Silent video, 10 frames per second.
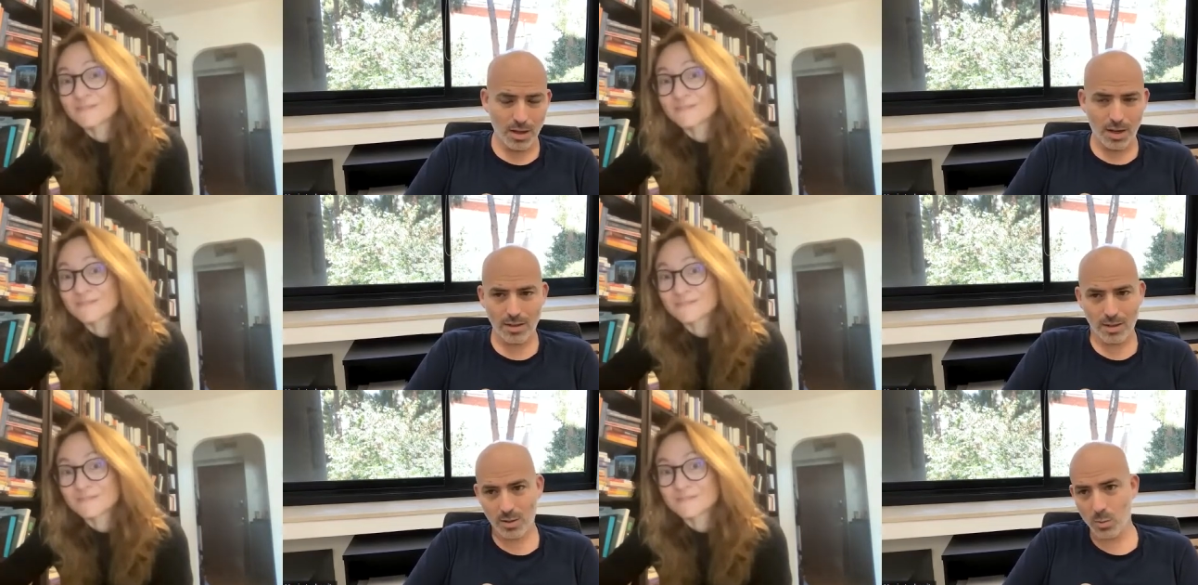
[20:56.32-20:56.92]

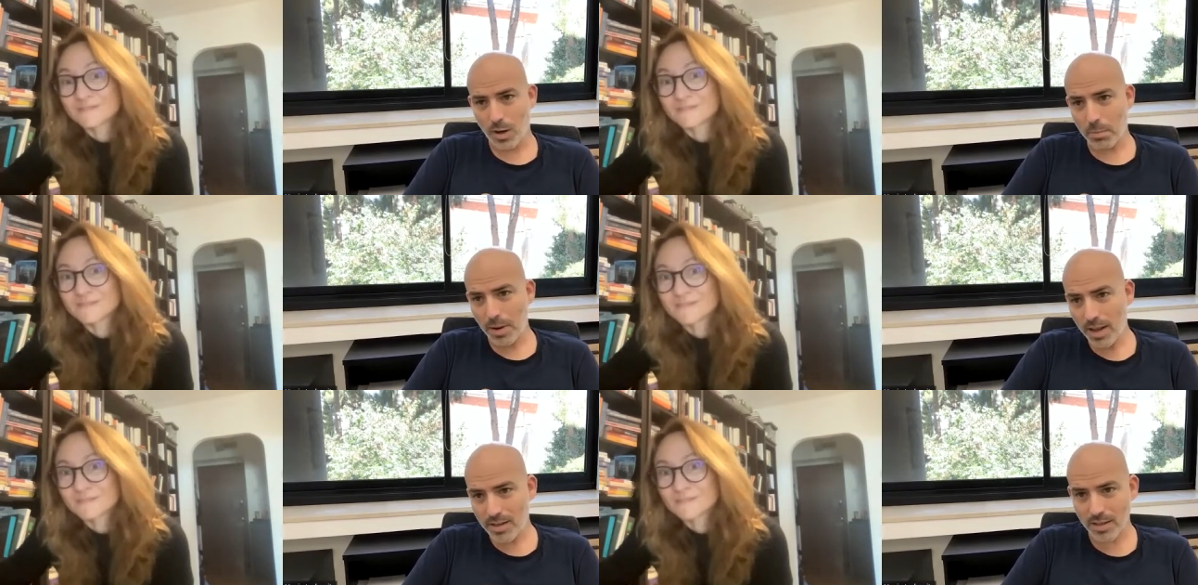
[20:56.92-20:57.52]
Speaker 1: and there's one
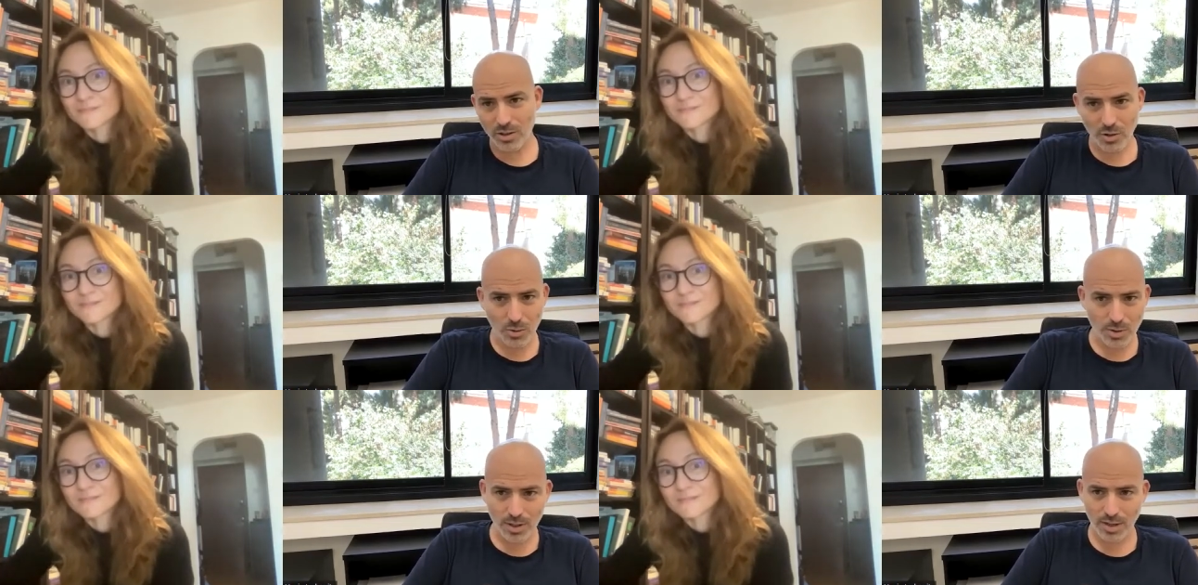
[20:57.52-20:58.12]
place in
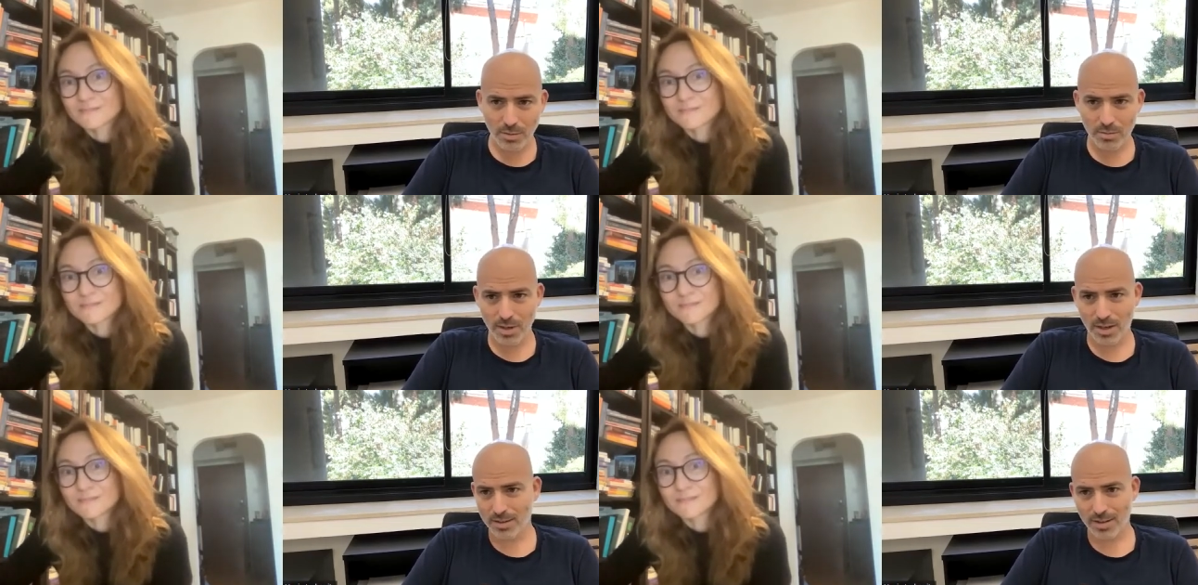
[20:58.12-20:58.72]
Jerusalem
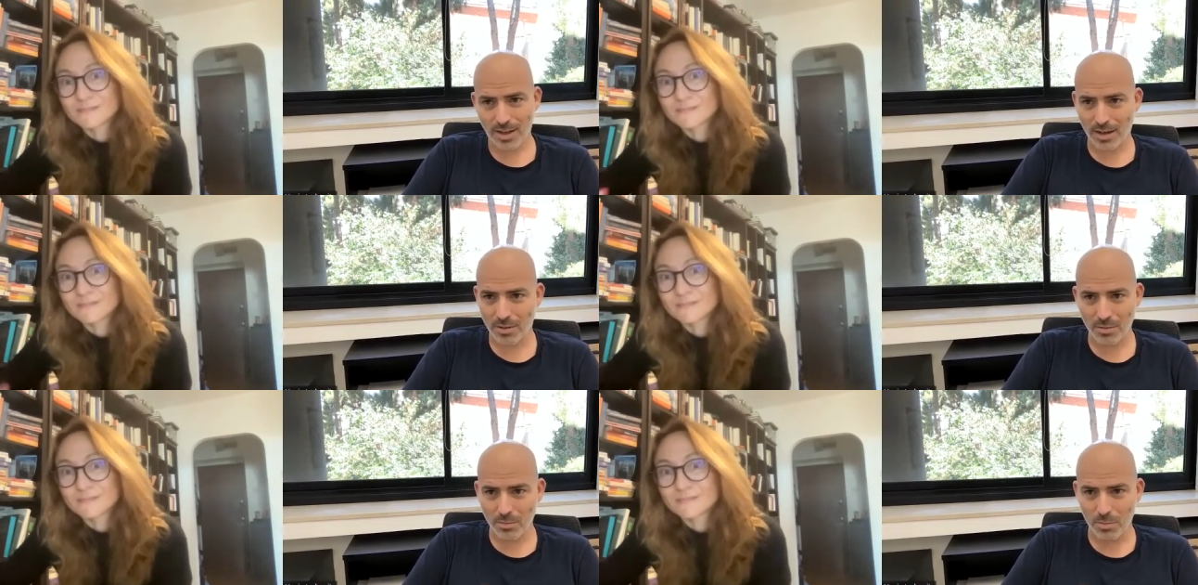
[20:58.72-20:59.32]
that
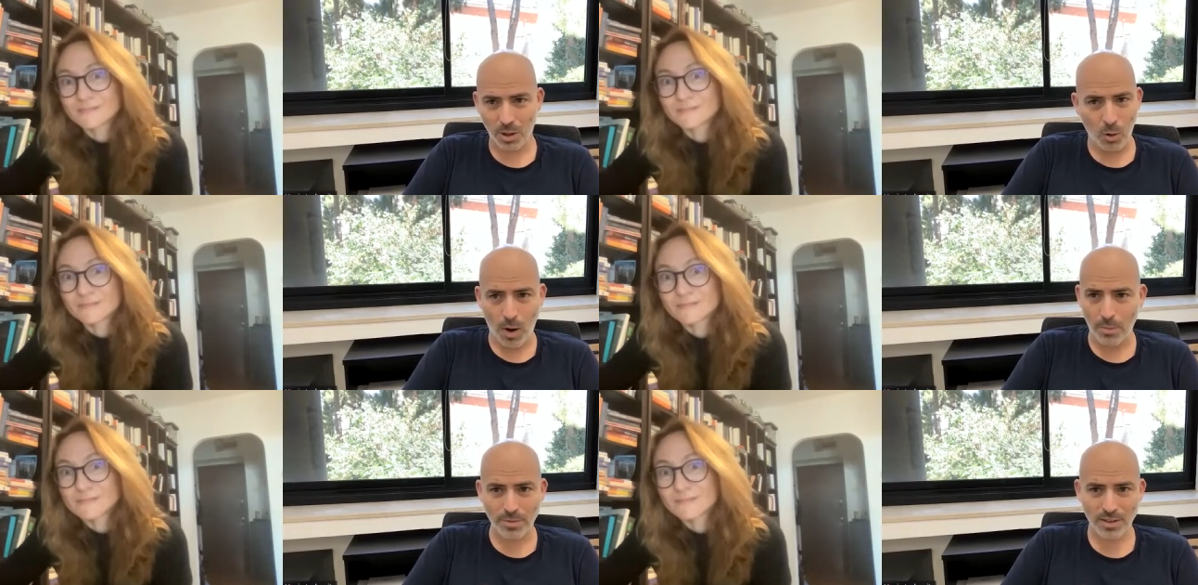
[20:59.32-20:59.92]
can
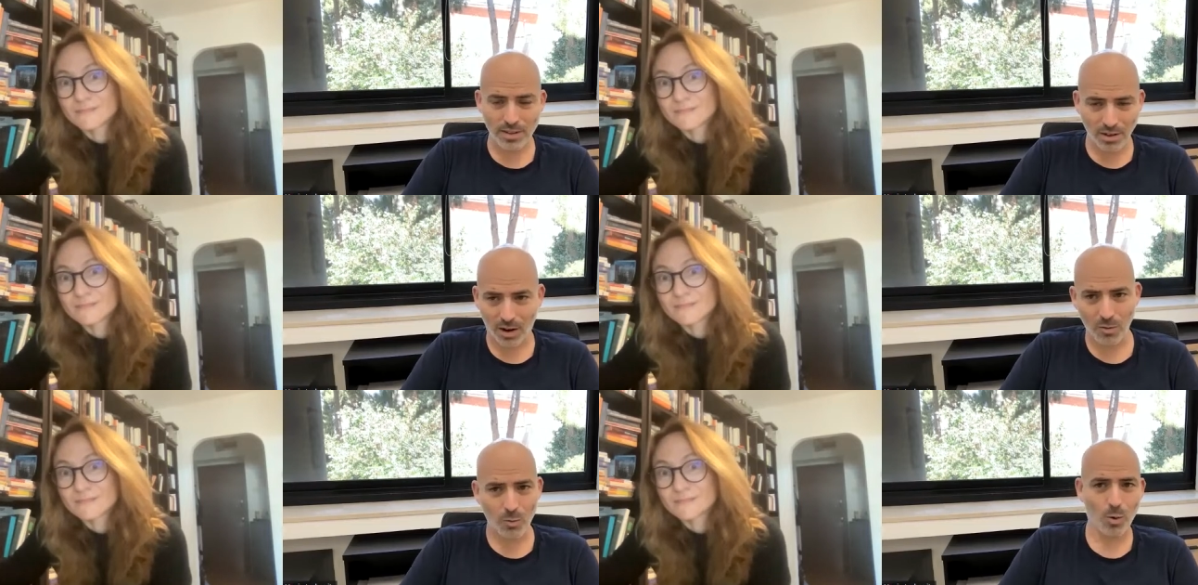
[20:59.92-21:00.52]
blow up the
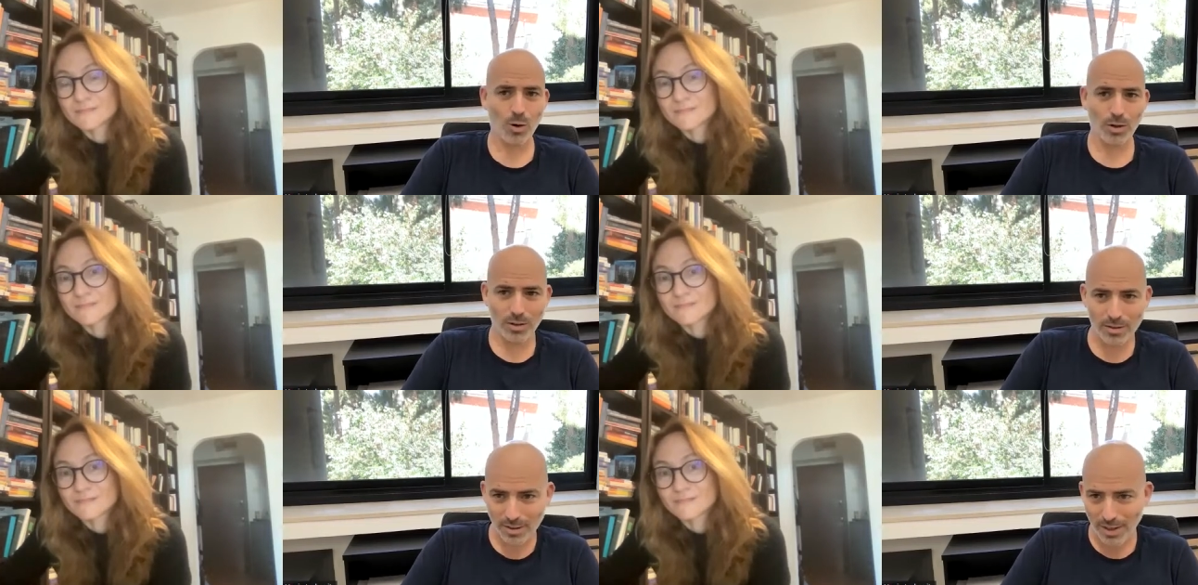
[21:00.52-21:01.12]
entire
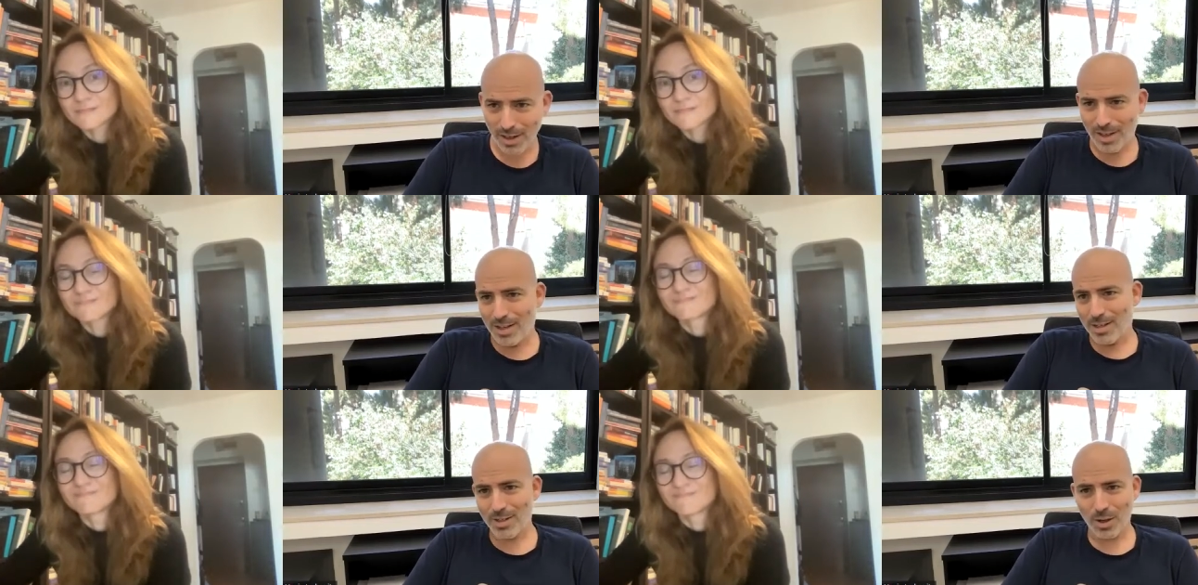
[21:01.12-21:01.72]
world.
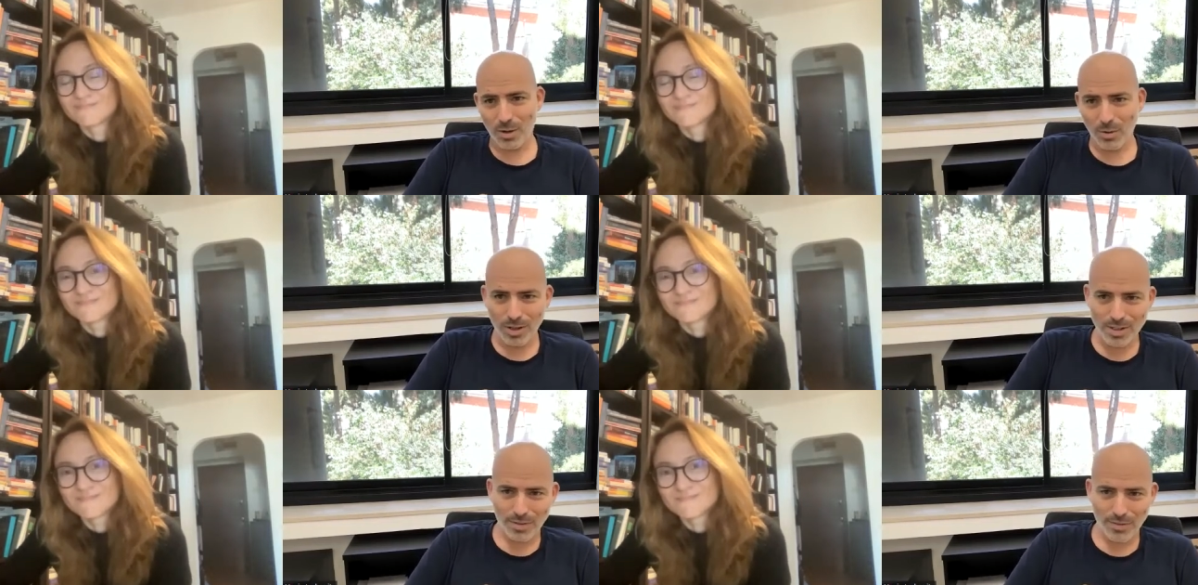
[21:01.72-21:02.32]
So
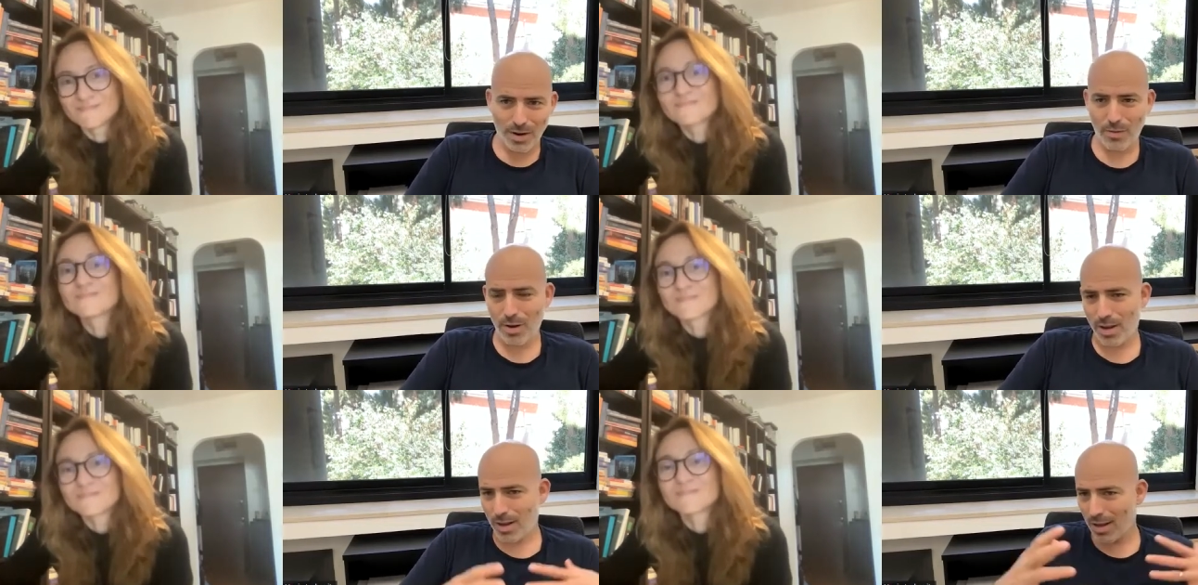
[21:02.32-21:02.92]
it's a
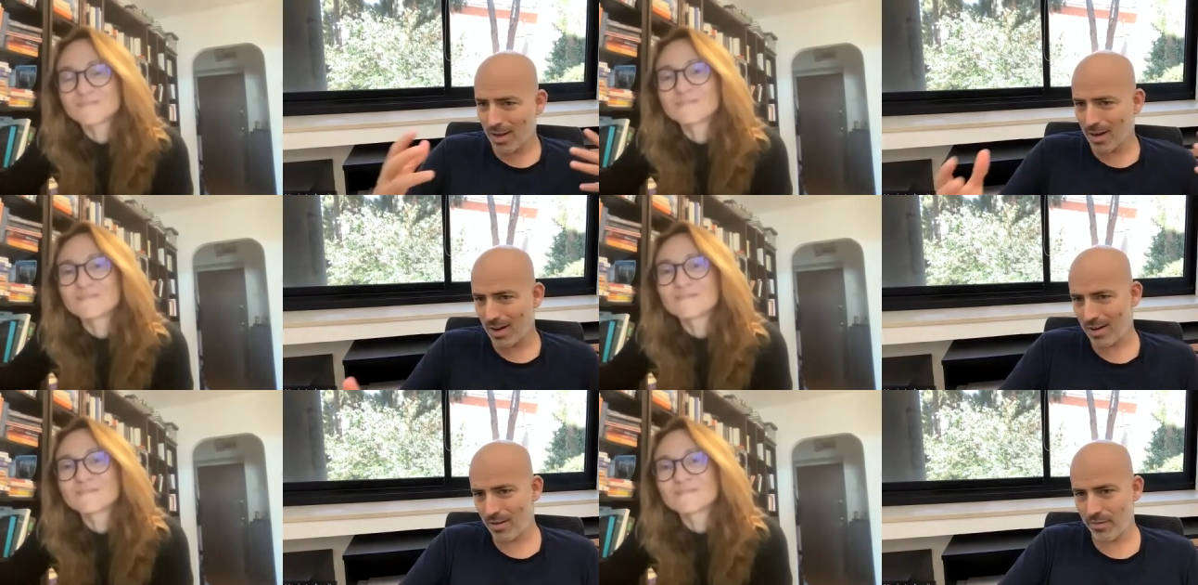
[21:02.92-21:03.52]
very
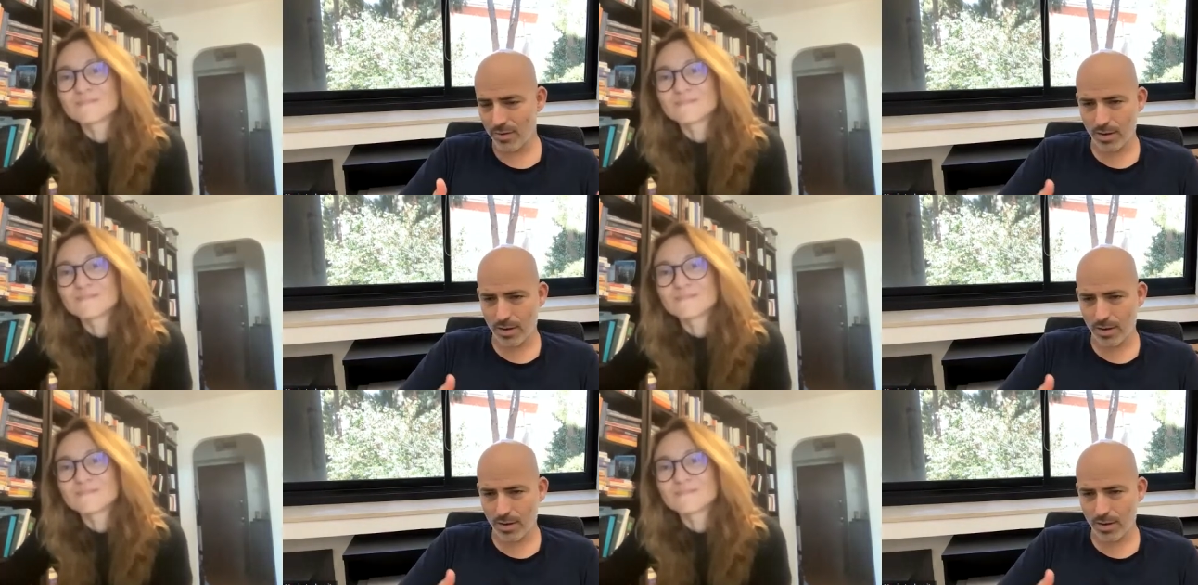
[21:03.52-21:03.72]
kind of uh,